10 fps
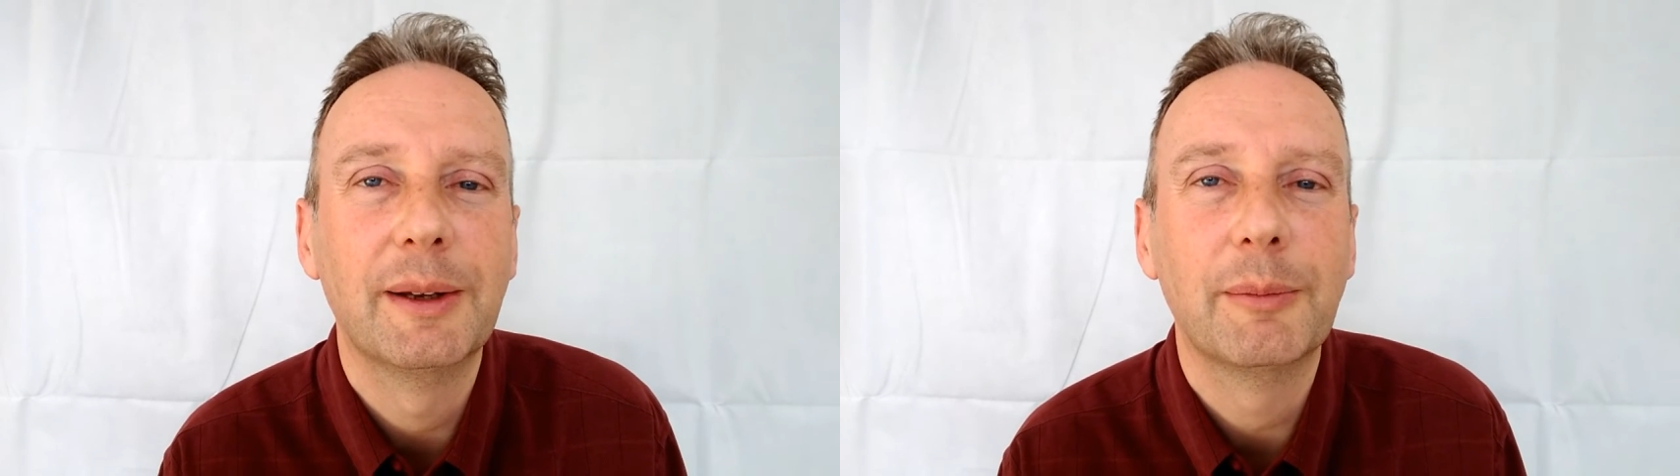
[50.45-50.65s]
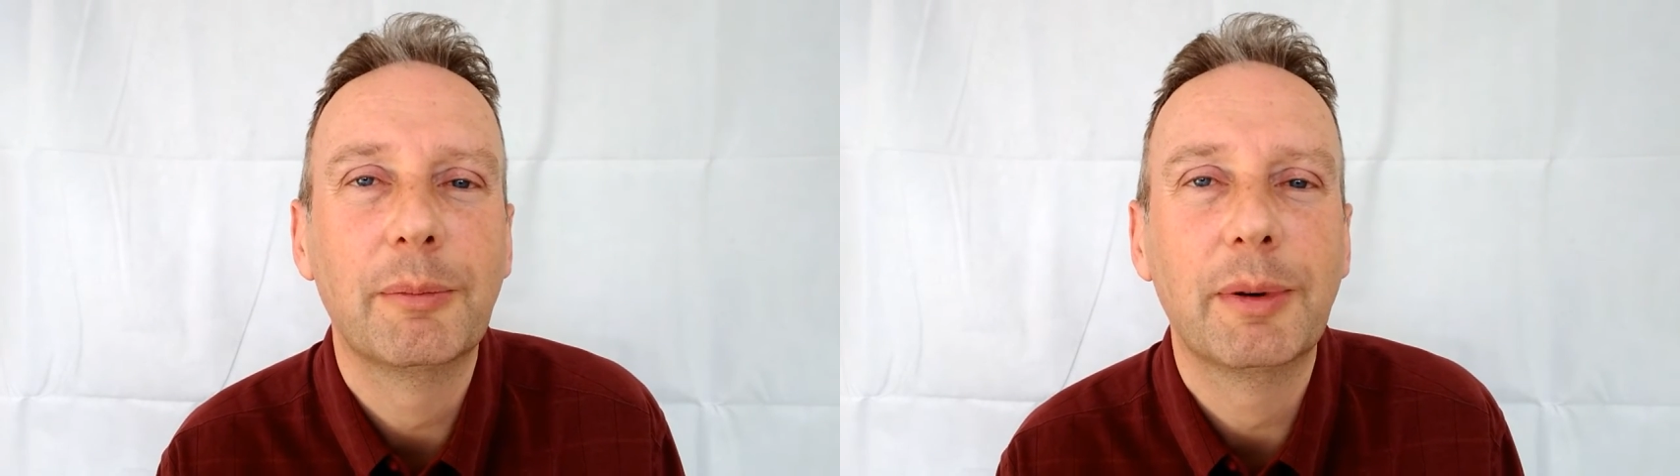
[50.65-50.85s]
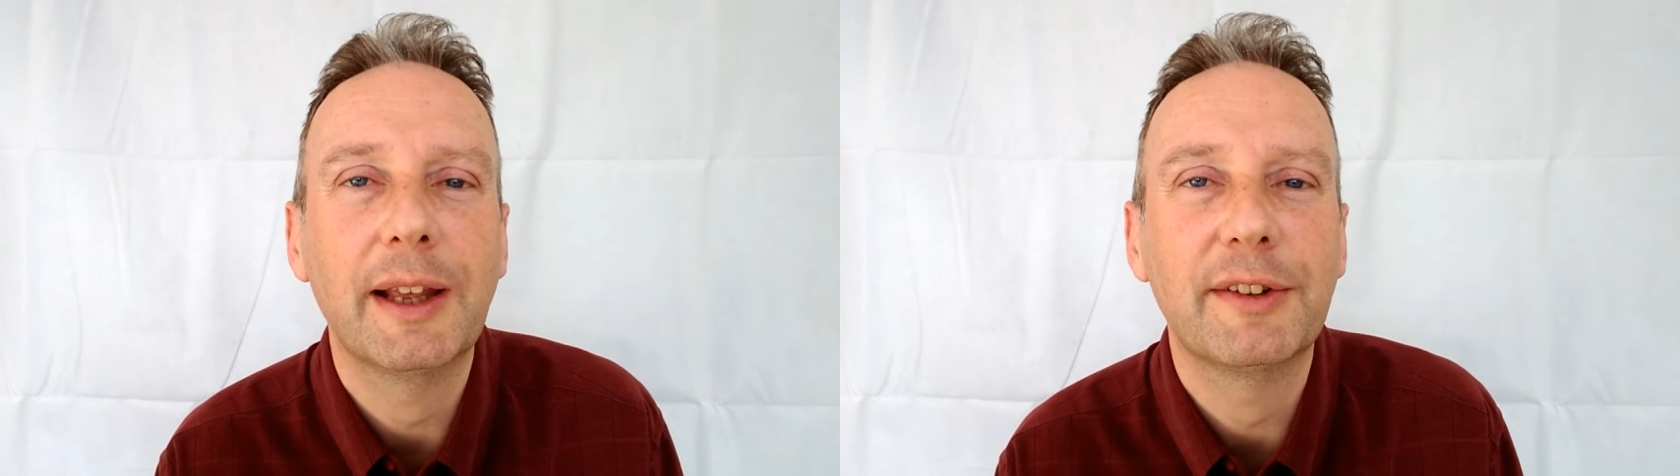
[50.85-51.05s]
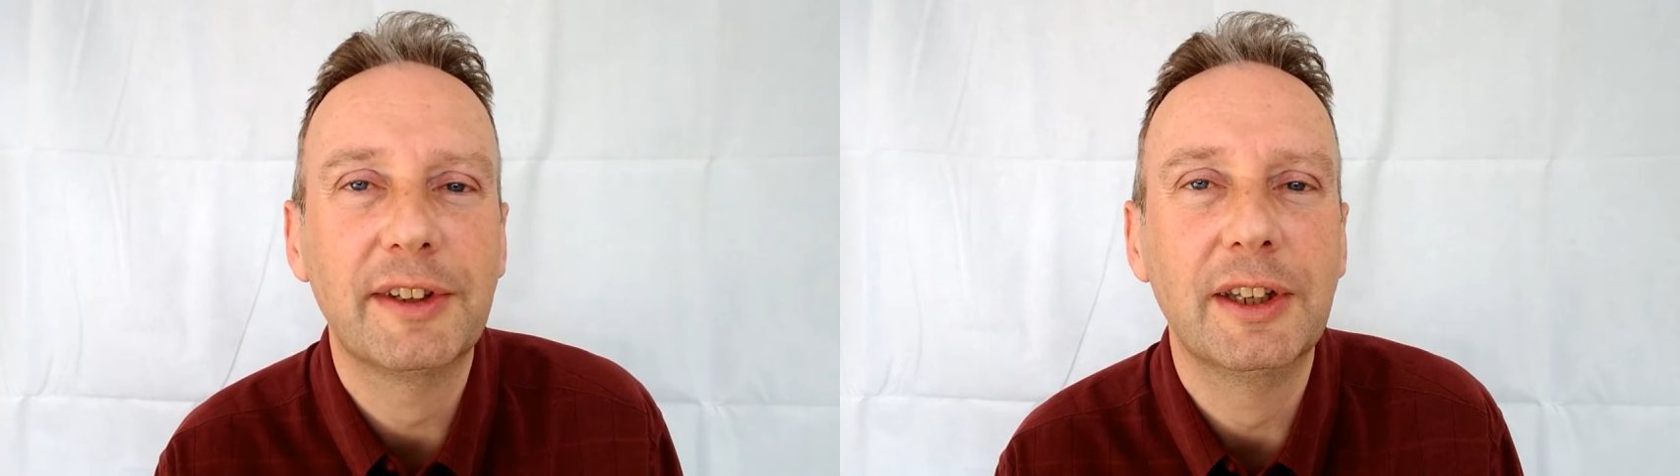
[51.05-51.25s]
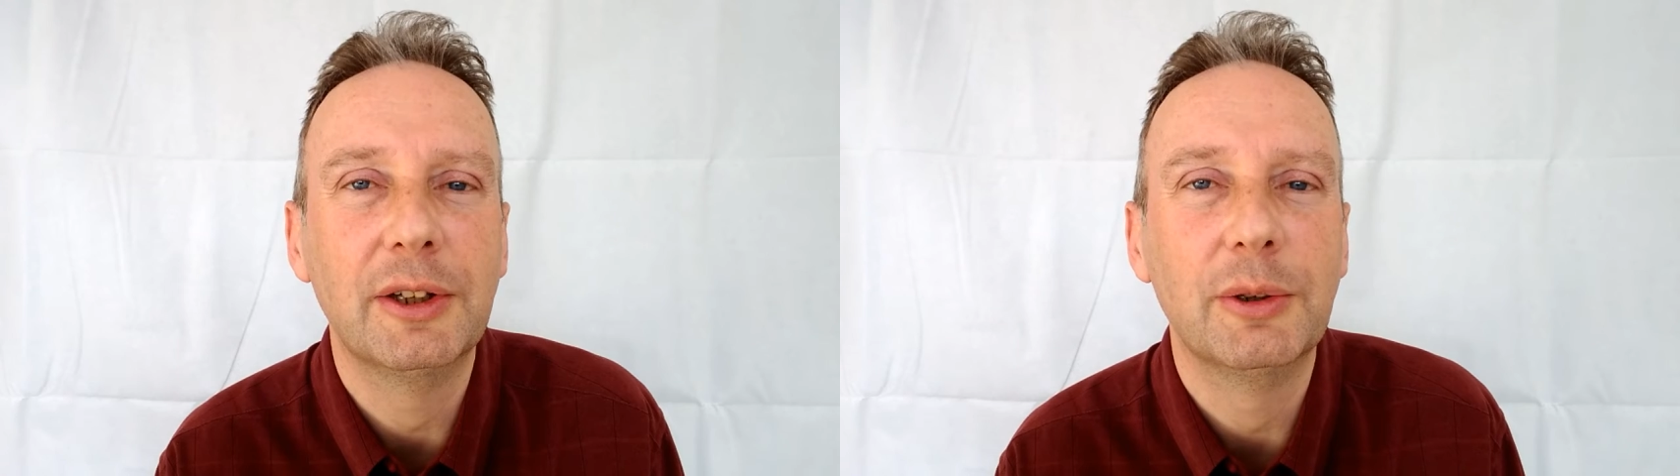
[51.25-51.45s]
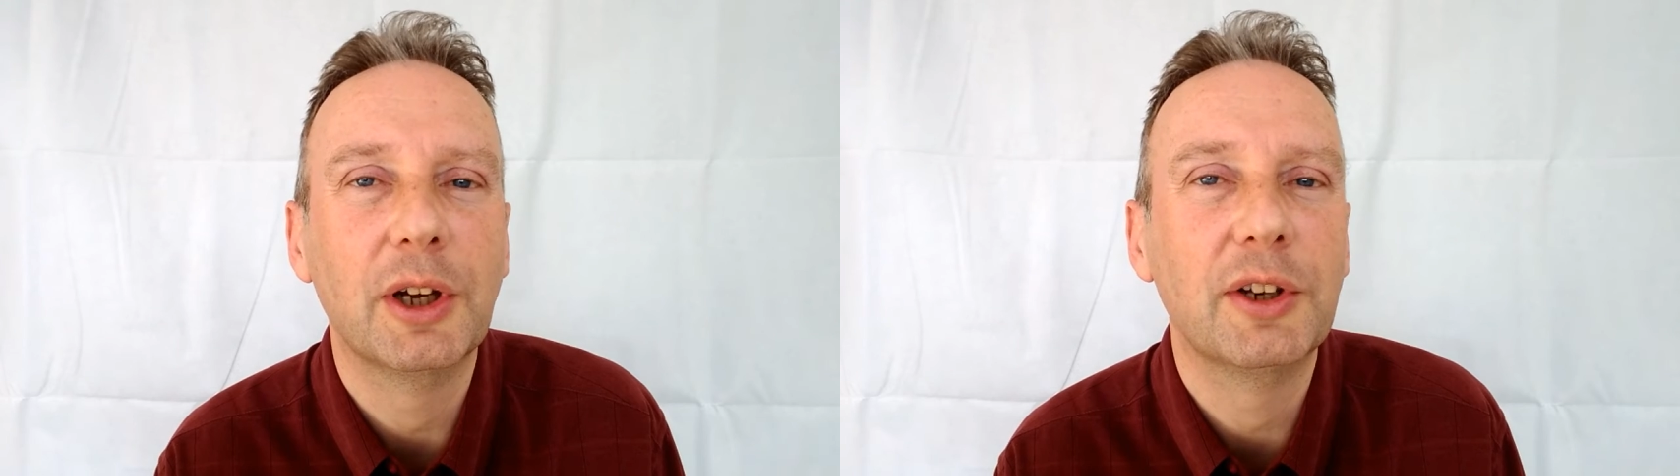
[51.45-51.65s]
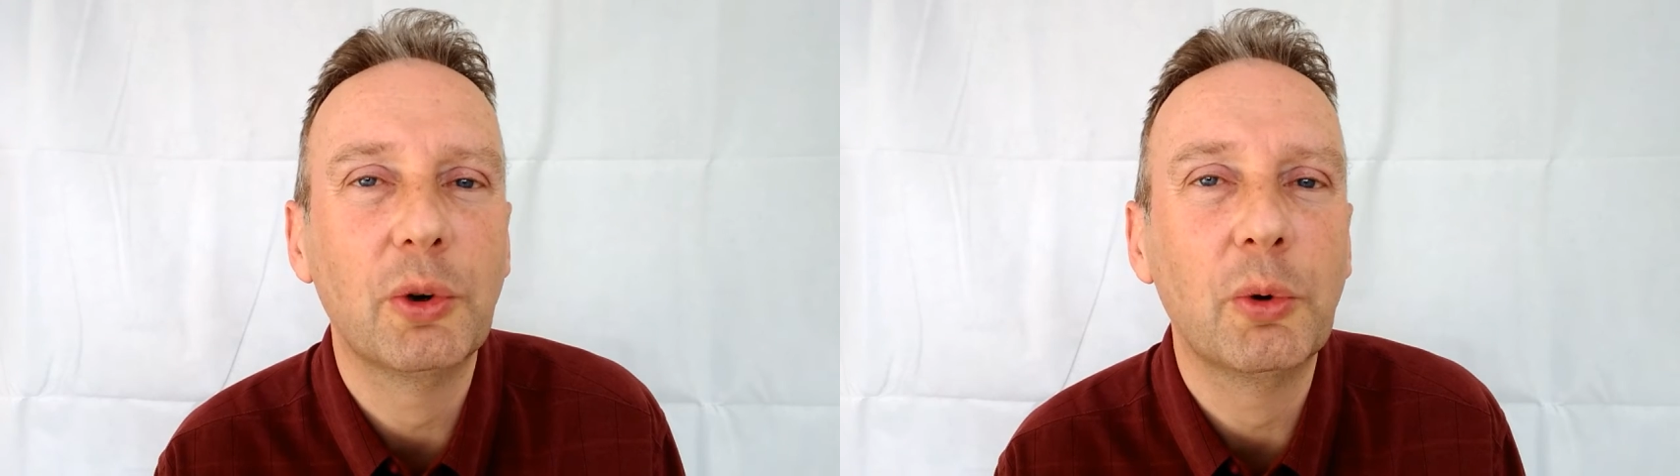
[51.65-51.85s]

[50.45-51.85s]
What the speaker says: bless you and